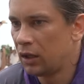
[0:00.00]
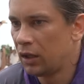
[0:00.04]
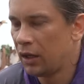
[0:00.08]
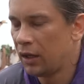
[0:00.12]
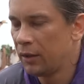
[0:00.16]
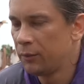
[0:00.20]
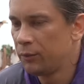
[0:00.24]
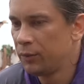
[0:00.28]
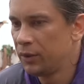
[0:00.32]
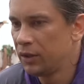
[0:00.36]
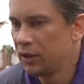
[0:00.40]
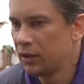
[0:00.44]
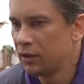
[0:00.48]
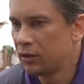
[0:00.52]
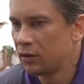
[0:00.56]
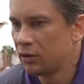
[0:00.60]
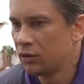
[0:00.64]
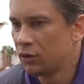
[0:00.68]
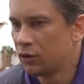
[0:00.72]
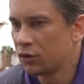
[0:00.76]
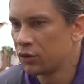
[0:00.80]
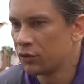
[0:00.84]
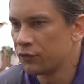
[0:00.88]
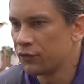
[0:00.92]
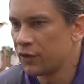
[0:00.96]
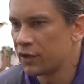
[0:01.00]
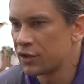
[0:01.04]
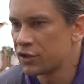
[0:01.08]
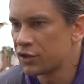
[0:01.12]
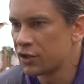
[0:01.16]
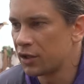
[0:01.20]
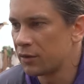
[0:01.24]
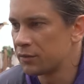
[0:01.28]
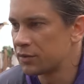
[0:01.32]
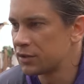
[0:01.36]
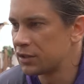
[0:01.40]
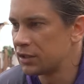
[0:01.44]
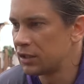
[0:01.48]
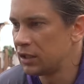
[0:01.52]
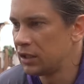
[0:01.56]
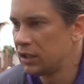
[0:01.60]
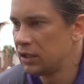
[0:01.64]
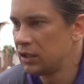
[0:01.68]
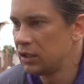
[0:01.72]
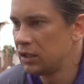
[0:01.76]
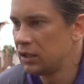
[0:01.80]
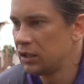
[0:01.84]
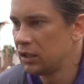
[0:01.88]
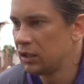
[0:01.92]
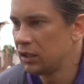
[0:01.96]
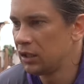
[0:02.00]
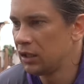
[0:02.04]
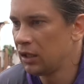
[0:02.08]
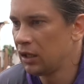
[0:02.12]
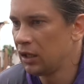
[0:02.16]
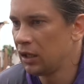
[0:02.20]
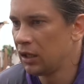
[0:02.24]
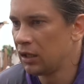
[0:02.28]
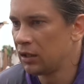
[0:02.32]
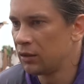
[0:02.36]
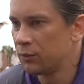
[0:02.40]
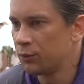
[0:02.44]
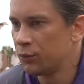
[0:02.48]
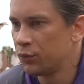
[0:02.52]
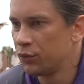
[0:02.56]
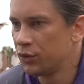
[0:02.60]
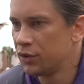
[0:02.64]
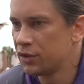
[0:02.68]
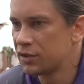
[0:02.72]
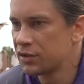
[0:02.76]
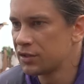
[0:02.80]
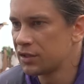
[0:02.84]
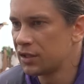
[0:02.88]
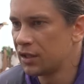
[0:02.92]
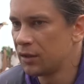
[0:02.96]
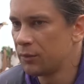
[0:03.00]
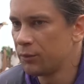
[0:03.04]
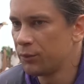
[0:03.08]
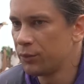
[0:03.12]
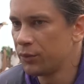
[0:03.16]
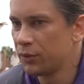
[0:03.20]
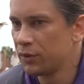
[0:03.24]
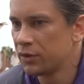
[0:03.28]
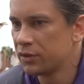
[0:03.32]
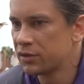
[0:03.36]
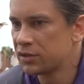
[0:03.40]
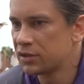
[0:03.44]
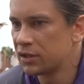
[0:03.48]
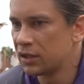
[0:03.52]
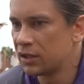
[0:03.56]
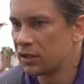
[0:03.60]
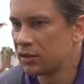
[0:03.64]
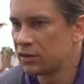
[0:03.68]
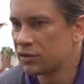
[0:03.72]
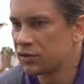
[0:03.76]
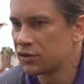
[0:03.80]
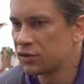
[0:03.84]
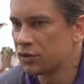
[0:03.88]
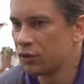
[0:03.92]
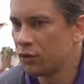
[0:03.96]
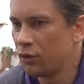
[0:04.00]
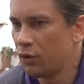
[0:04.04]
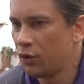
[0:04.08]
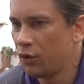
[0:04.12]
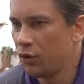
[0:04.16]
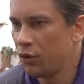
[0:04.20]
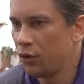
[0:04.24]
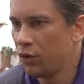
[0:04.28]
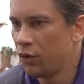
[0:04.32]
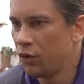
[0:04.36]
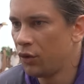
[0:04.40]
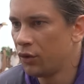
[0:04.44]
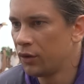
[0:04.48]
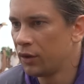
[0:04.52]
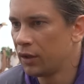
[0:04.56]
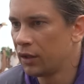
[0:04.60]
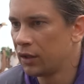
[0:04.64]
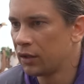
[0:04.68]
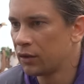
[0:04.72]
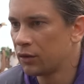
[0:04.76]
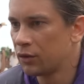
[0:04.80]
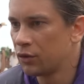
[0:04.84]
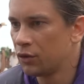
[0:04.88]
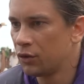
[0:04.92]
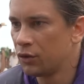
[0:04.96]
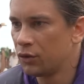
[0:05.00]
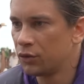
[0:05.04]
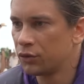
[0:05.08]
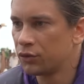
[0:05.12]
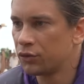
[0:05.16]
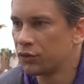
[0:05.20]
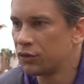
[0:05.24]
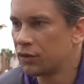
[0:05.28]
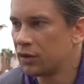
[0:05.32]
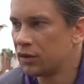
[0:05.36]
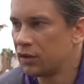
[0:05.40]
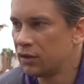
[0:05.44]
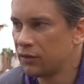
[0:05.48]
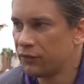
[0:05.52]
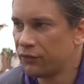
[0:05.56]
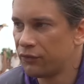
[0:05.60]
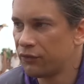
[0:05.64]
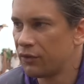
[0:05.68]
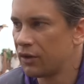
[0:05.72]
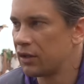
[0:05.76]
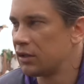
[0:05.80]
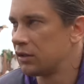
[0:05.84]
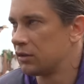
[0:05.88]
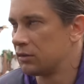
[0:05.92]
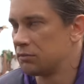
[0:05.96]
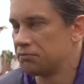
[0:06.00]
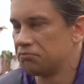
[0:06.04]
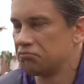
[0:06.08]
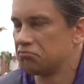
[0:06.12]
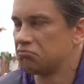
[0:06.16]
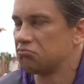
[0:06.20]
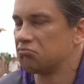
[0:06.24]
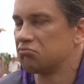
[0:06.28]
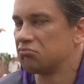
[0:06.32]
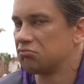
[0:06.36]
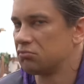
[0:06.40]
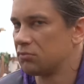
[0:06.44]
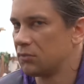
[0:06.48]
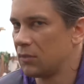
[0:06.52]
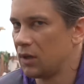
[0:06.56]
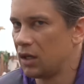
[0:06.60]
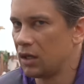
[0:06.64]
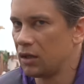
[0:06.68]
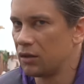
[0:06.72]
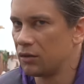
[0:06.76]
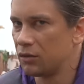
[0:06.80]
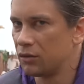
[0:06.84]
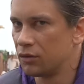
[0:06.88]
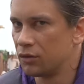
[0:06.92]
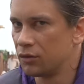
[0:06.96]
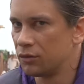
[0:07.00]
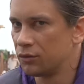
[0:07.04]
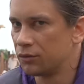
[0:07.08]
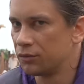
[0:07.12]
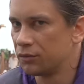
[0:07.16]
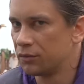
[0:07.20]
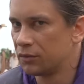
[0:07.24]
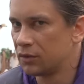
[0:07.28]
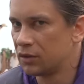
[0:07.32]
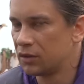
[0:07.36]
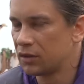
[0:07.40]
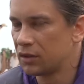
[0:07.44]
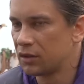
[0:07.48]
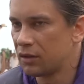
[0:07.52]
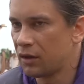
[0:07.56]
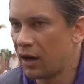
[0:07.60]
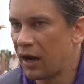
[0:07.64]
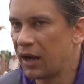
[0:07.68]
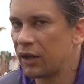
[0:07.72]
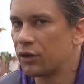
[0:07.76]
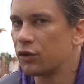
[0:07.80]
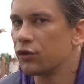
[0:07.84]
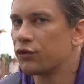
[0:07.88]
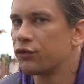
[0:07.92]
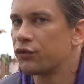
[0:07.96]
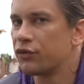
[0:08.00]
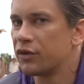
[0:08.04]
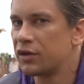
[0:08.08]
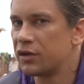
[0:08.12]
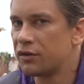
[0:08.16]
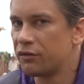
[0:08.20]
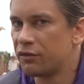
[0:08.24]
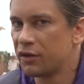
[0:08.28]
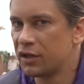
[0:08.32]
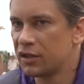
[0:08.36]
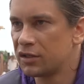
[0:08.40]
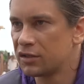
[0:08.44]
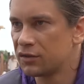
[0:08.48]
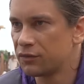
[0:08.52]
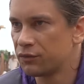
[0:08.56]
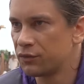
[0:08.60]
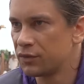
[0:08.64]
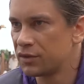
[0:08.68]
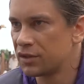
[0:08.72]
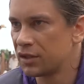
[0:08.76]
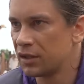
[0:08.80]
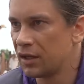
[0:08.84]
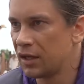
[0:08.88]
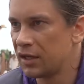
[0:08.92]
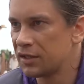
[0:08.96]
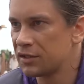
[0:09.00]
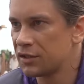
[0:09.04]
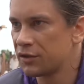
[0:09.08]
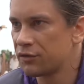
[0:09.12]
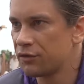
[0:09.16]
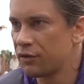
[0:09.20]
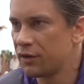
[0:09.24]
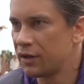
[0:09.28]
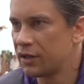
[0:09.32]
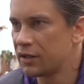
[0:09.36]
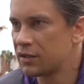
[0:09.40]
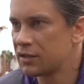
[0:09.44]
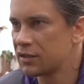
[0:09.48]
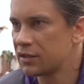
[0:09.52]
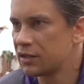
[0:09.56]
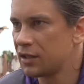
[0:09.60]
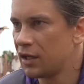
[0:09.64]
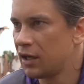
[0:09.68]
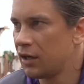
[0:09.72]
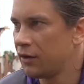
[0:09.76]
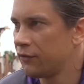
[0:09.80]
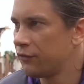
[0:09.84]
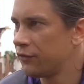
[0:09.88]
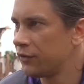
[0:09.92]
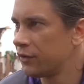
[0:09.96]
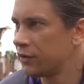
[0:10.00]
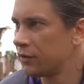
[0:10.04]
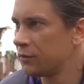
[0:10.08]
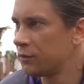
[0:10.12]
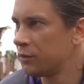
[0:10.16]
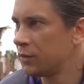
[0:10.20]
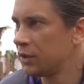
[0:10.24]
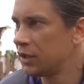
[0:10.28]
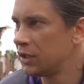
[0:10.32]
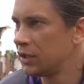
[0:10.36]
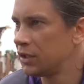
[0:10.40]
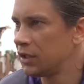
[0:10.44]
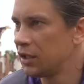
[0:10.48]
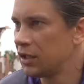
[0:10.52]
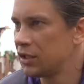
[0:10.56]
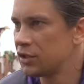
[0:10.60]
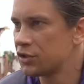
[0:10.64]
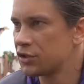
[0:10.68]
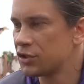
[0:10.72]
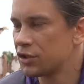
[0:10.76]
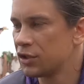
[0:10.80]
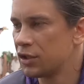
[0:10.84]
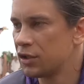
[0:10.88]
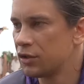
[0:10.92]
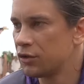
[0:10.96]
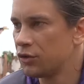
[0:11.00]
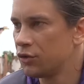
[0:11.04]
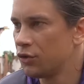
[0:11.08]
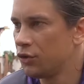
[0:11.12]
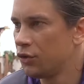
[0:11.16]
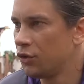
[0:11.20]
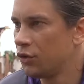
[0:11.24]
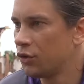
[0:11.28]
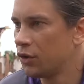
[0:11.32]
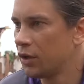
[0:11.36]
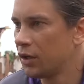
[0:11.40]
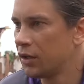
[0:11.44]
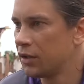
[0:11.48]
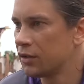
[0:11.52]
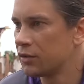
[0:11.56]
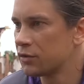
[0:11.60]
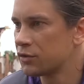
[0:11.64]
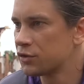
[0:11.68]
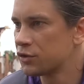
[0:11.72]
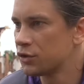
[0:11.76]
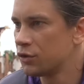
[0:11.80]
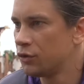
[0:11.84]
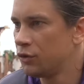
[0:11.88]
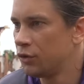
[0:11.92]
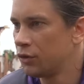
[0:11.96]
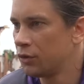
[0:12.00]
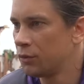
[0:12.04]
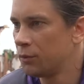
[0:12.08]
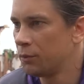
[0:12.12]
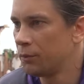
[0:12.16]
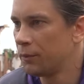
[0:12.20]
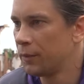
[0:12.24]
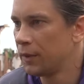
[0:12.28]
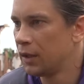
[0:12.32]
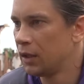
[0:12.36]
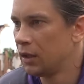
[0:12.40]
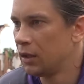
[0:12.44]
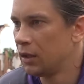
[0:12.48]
I've been in a lot of ashrams in India and Buddhist temples and so on, and go to the different, I don't know, kind of retreats with esoteric stuff and meditation and yoga and so on